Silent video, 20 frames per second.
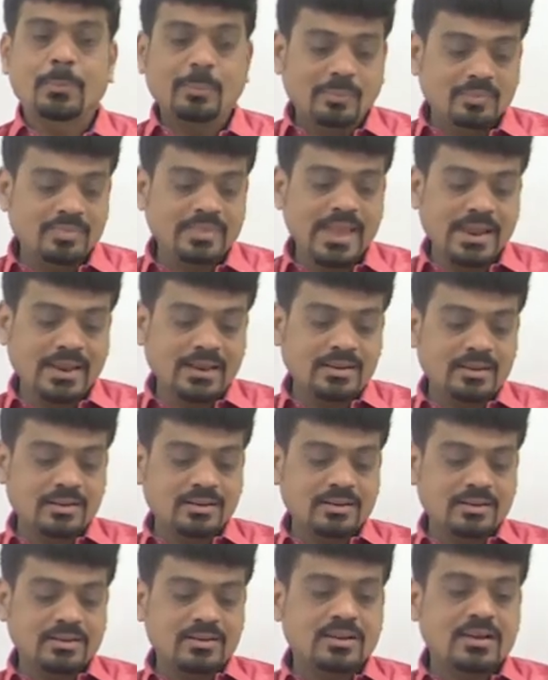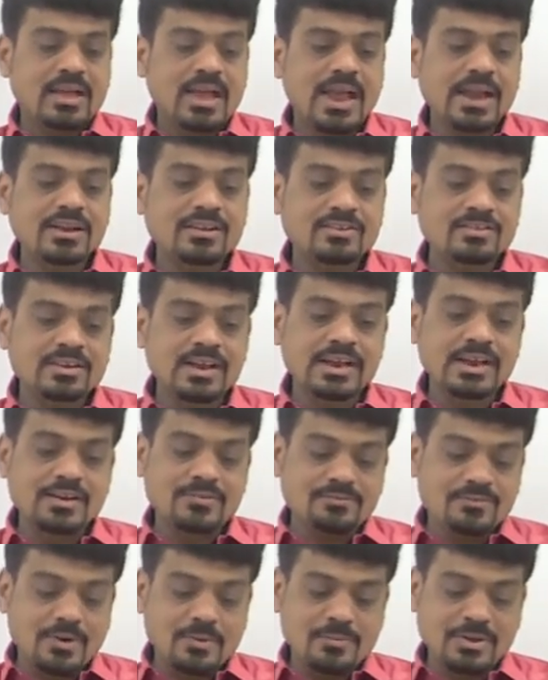Then additional
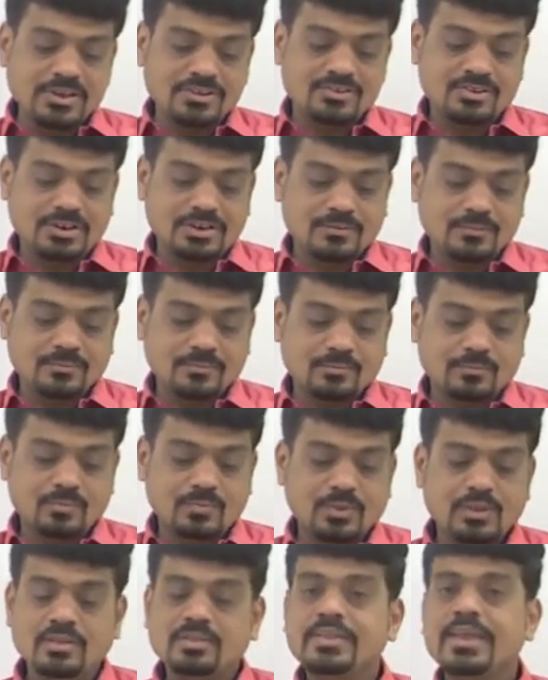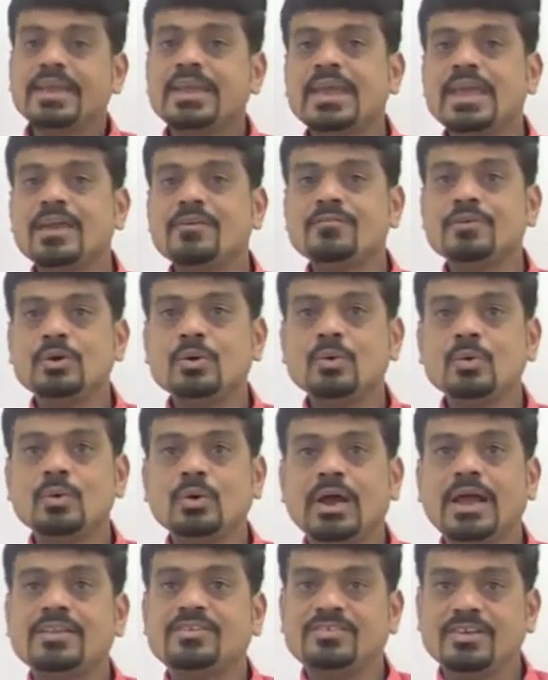information. They gave you
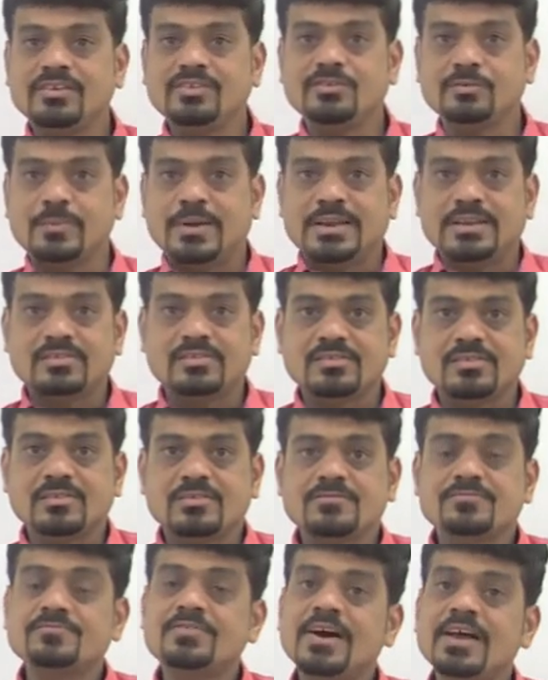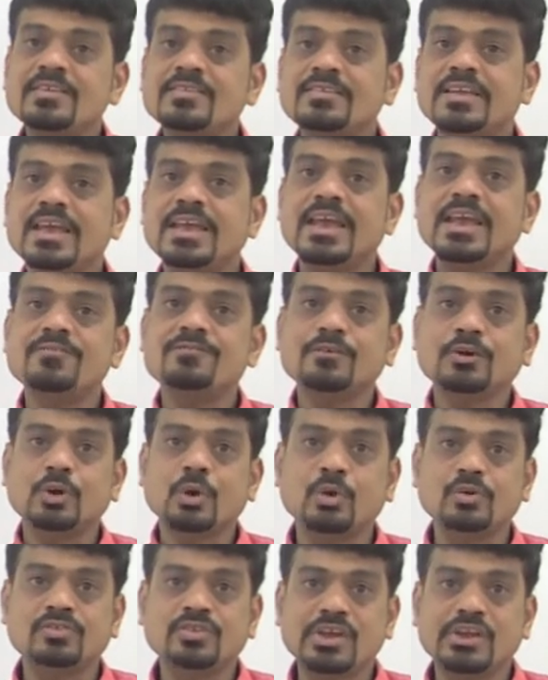adjustment. First they gave
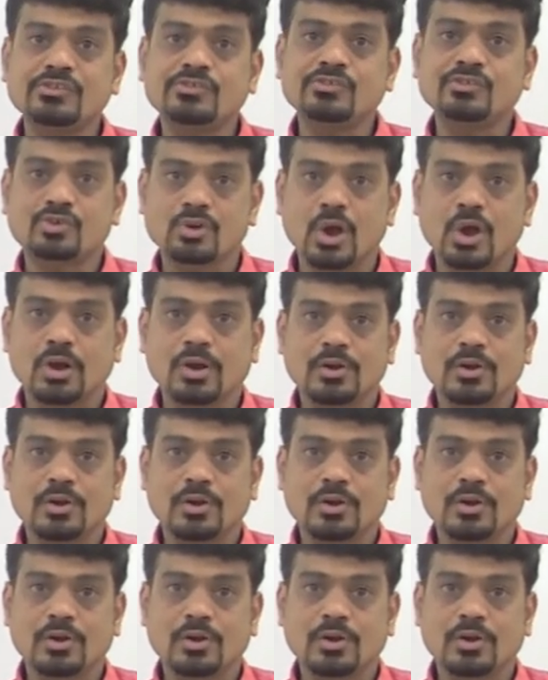closing stock.